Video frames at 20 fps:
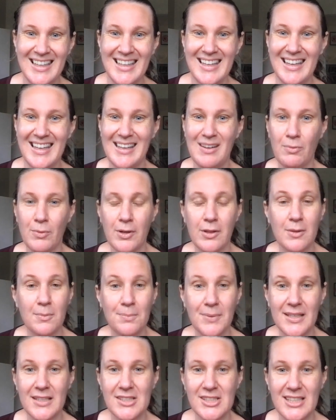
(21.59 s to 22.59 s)
And one of the
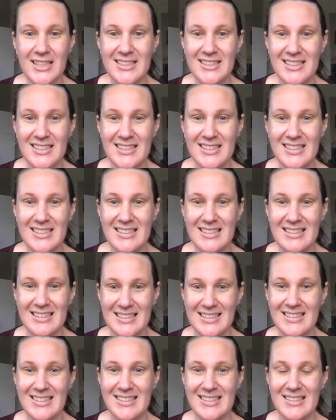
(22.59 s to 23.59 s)
big changes
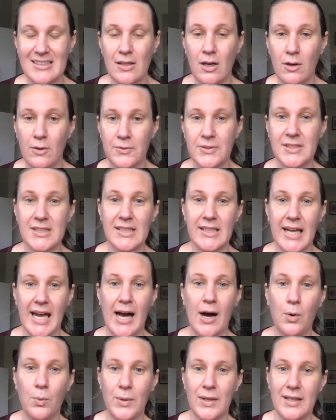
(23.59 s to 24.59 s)
is obviously
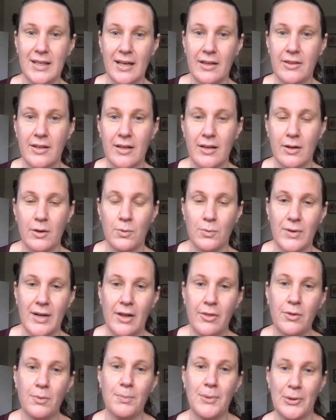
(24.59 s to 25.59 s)
how we gather
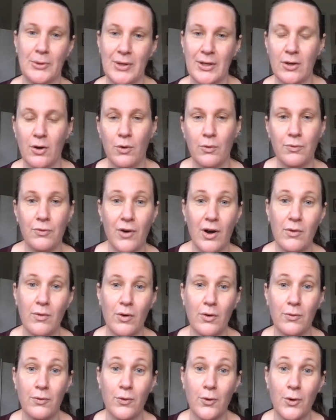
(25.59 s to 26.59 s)
around the building of
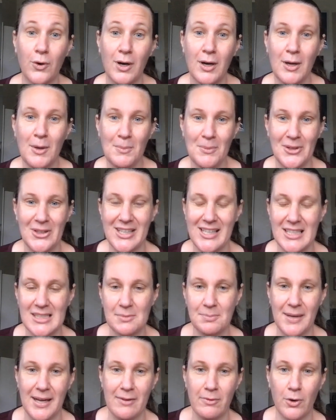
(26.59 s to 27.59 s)
504 Blockhouse
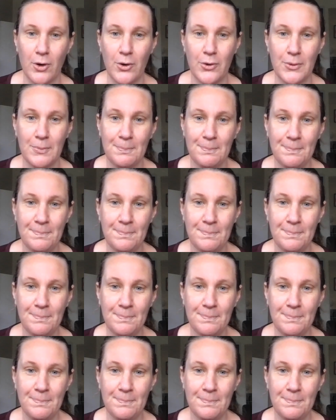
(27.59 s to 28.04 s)
Bay Road.